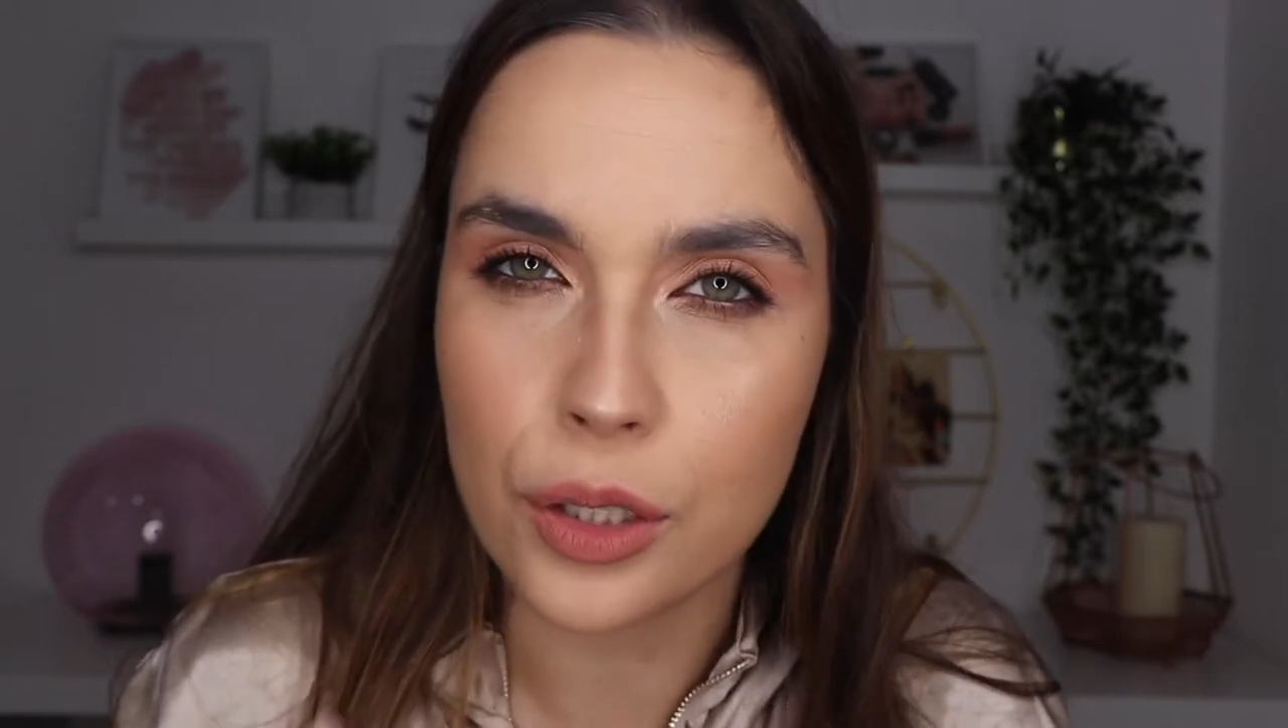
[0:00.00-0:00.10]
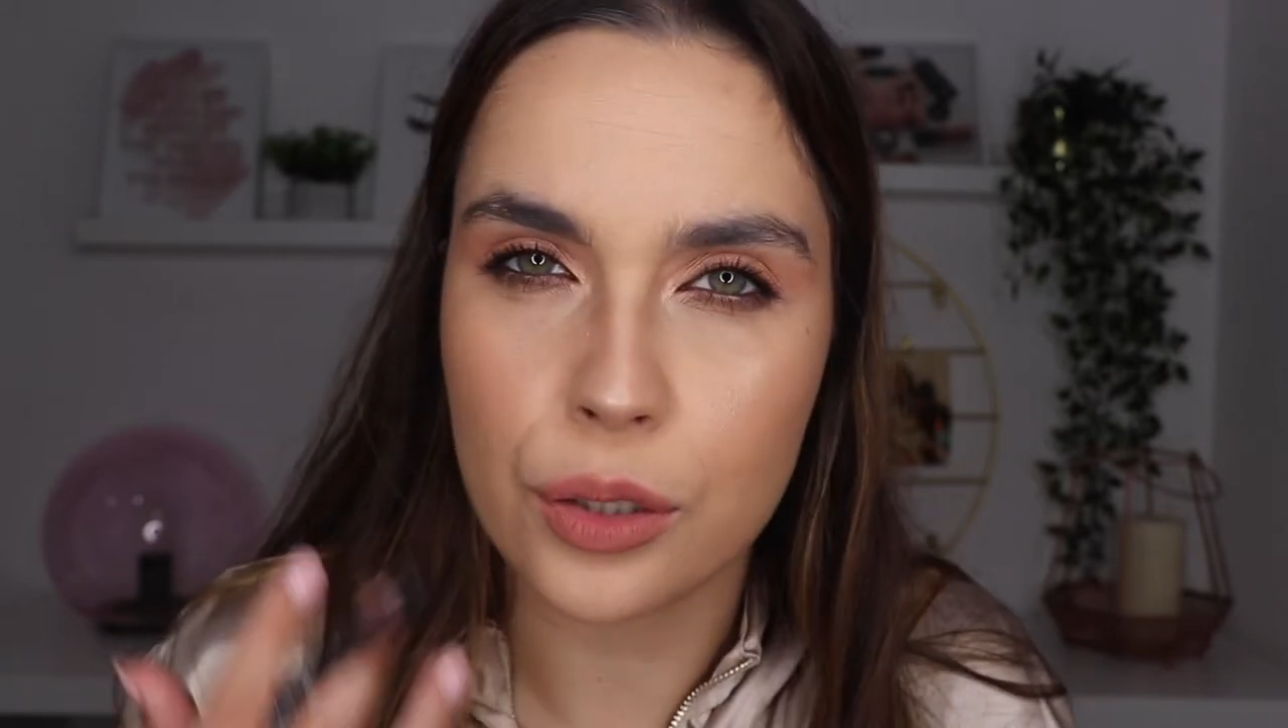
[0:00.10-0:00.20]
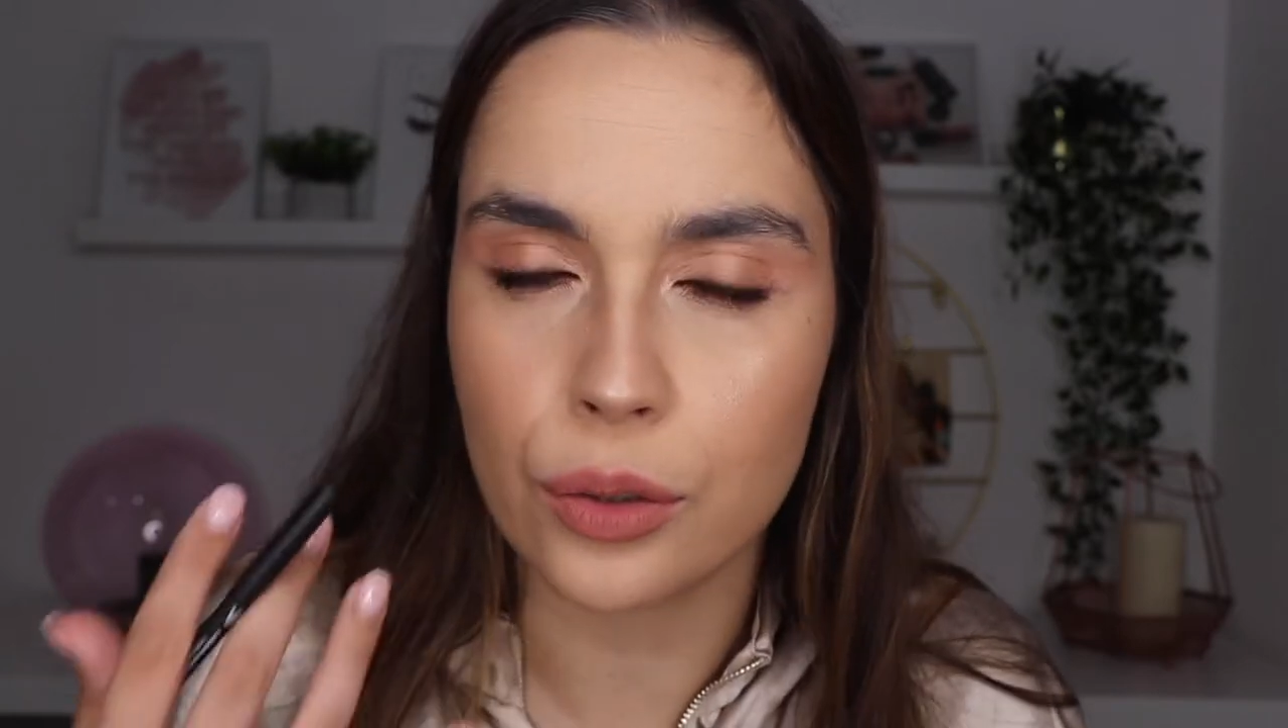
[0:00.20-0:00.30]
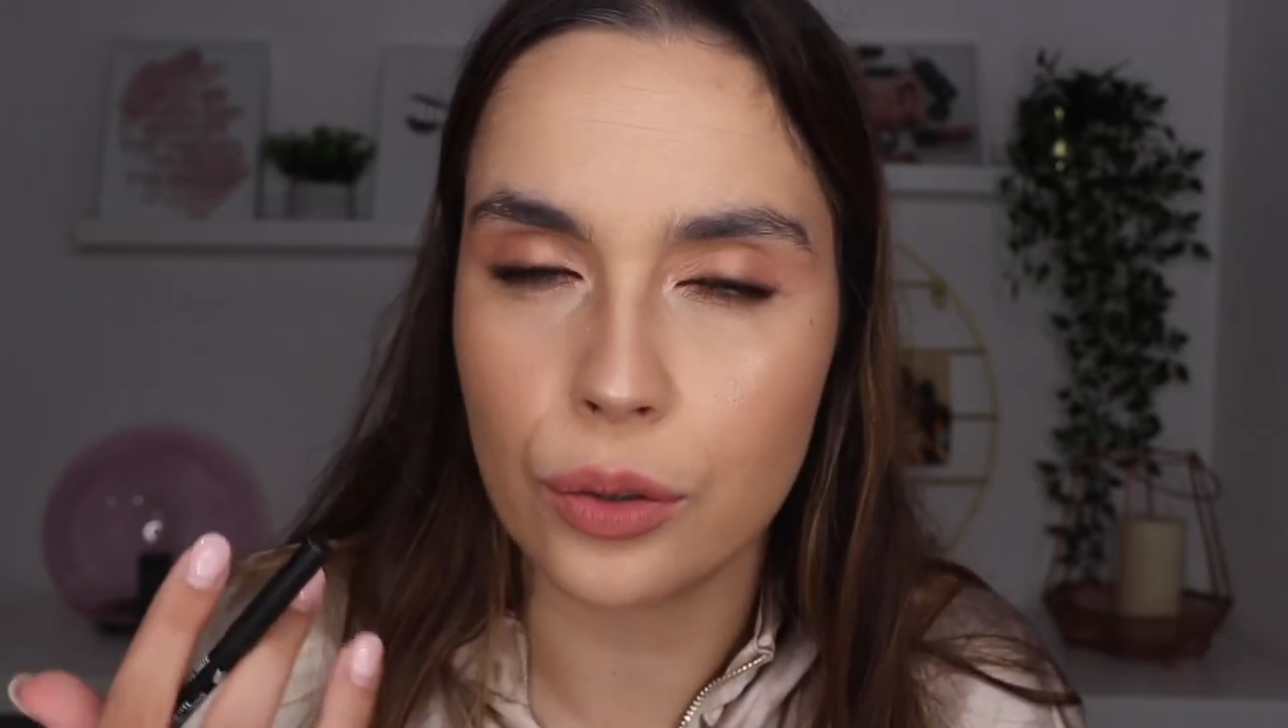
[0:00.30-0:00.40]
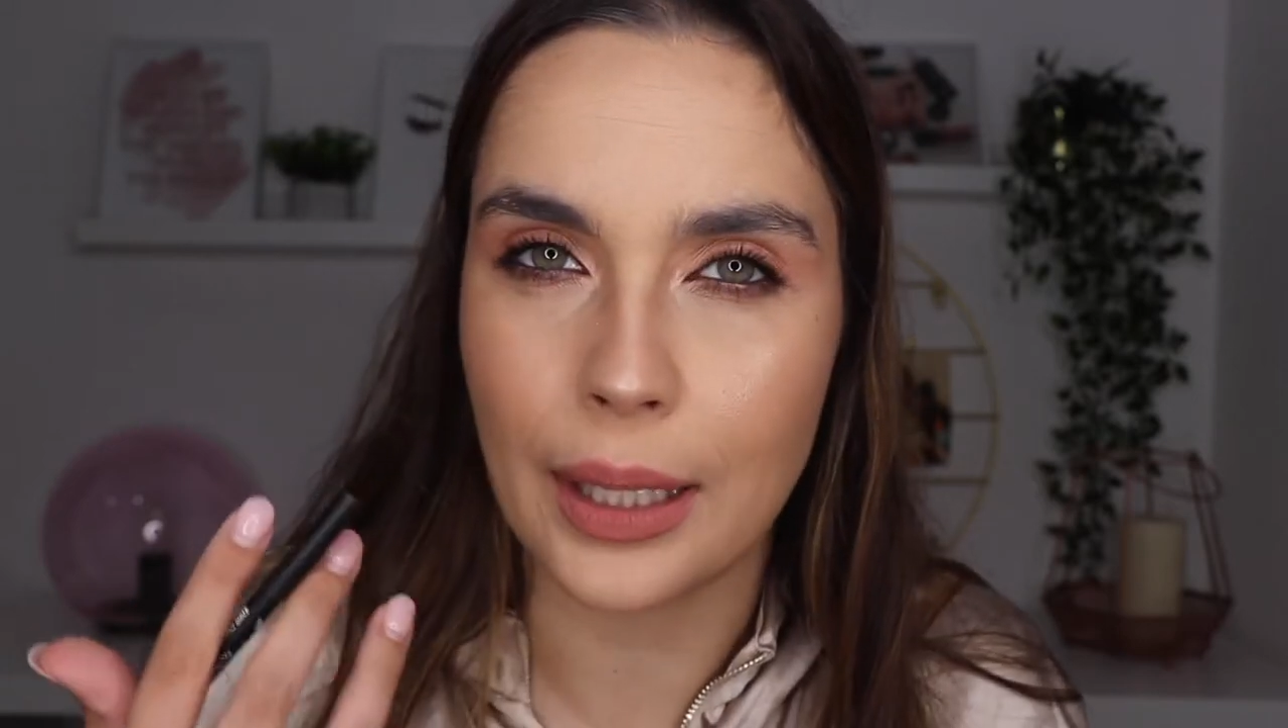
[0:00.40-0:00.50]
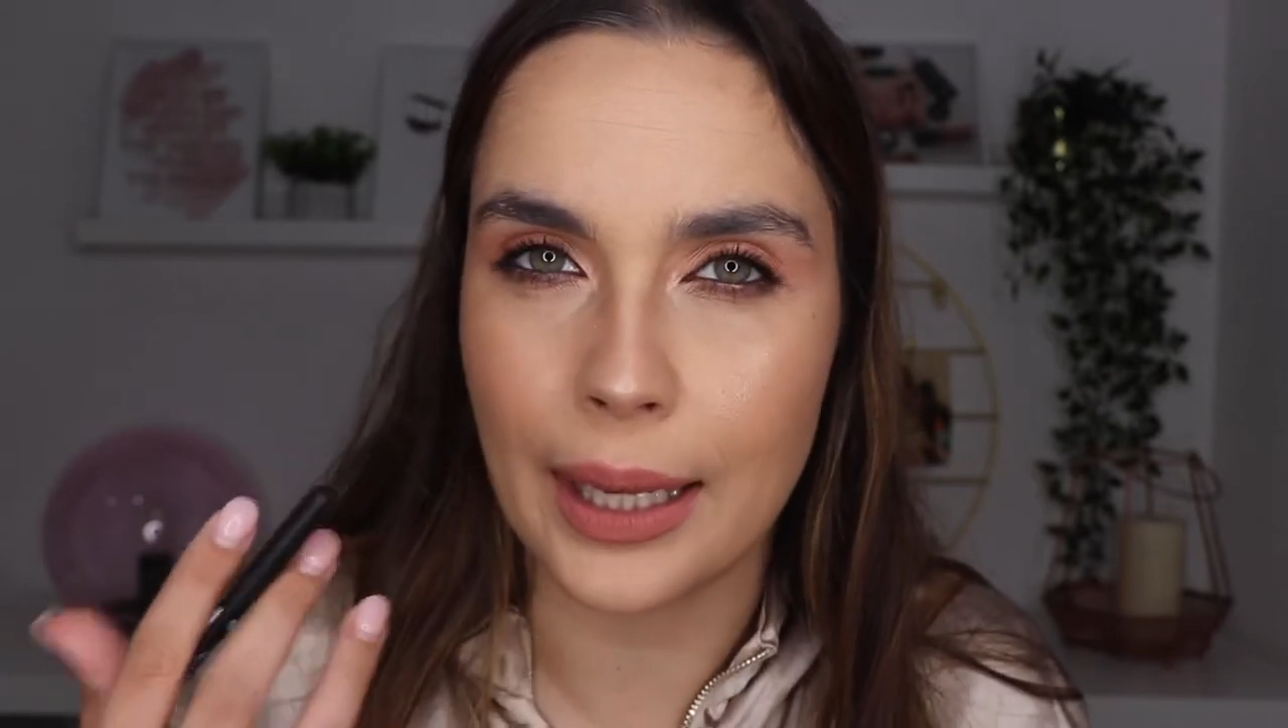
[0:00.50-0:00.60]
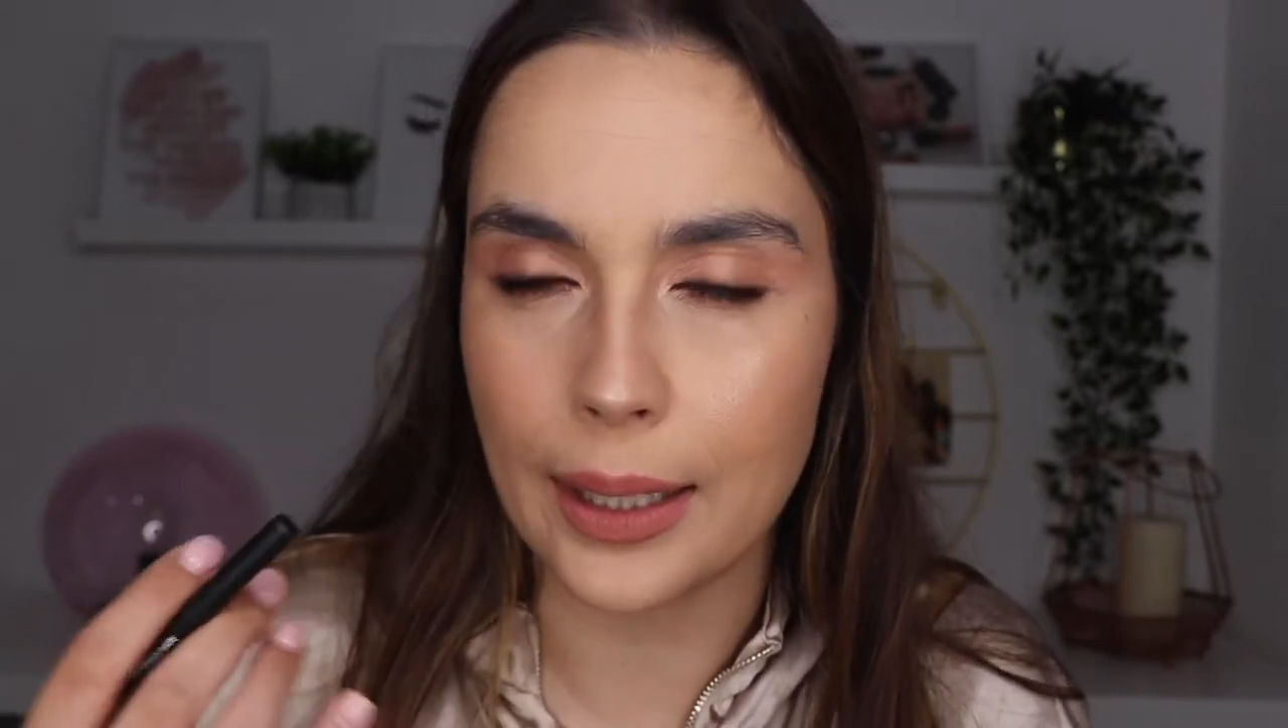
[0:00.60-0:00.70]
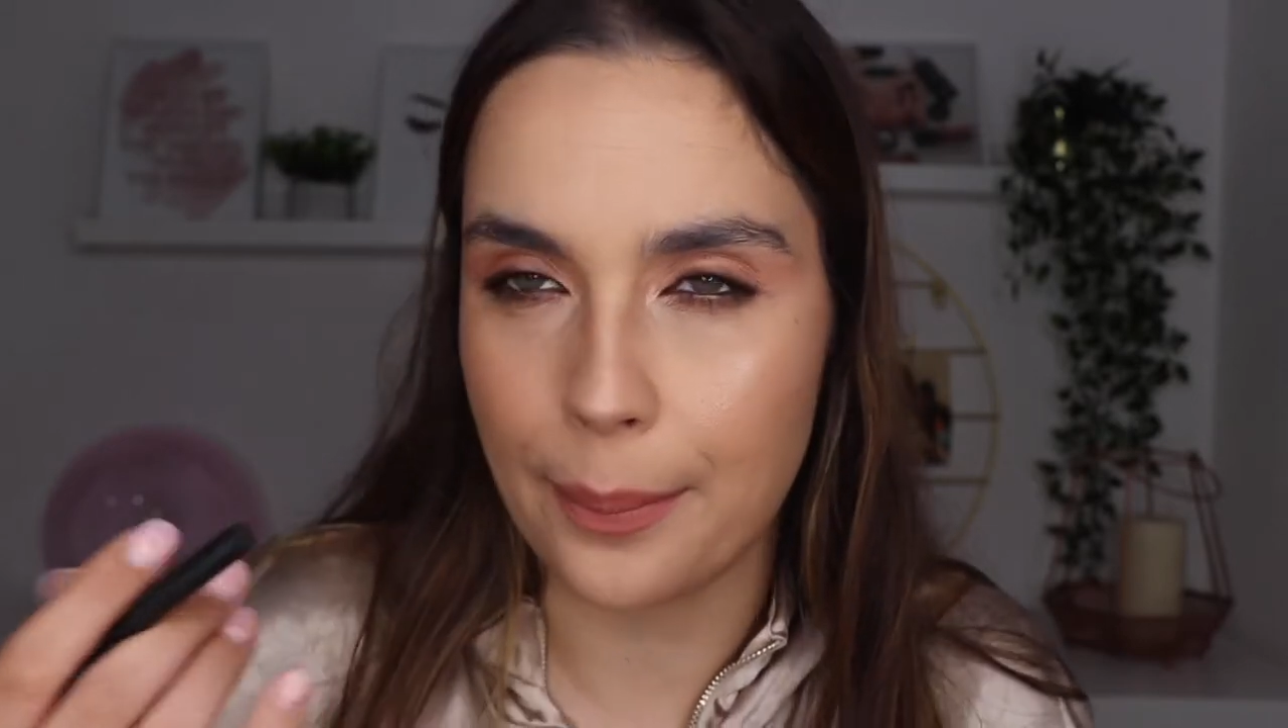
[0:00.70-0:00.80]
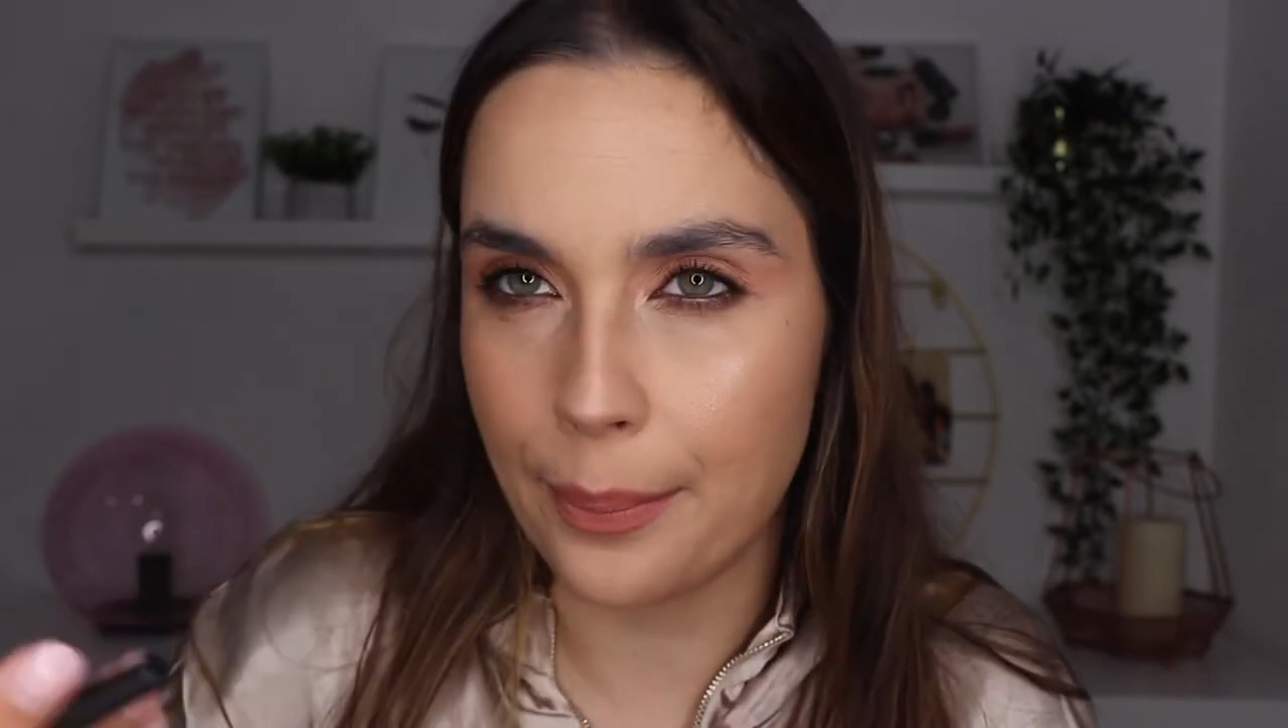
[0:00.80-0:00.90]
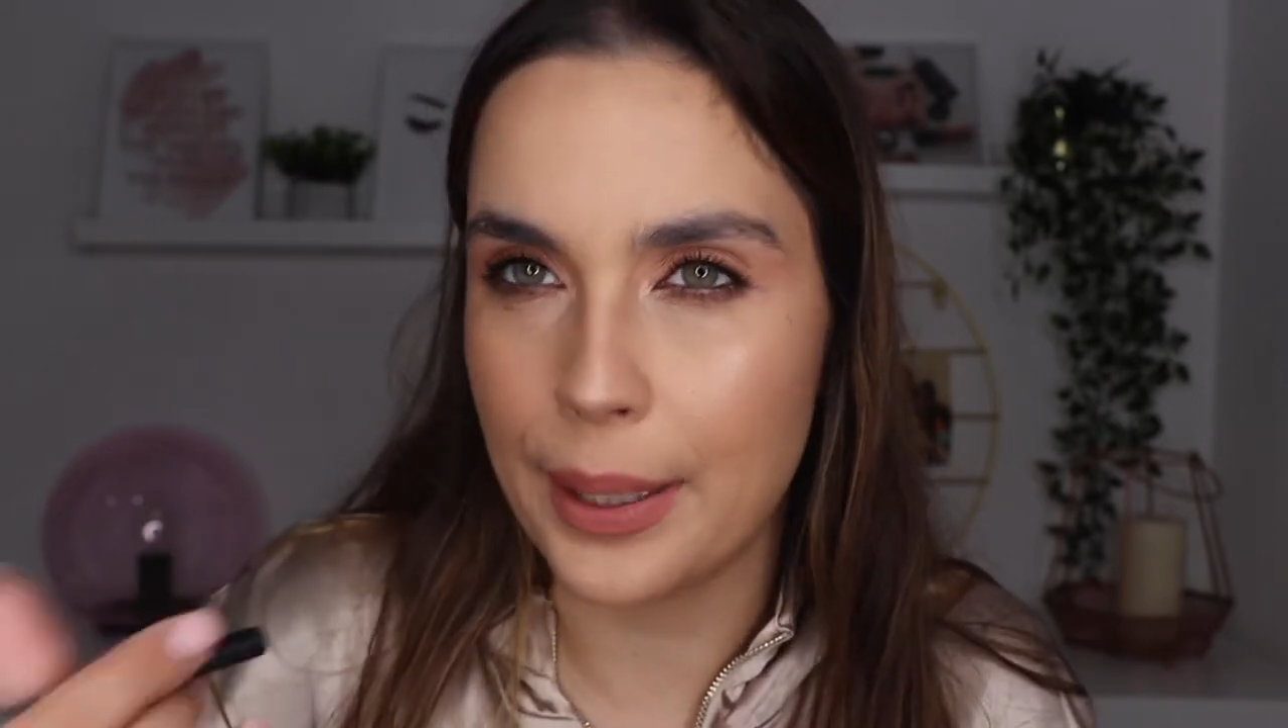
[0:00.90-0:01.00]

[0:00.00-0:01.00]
to like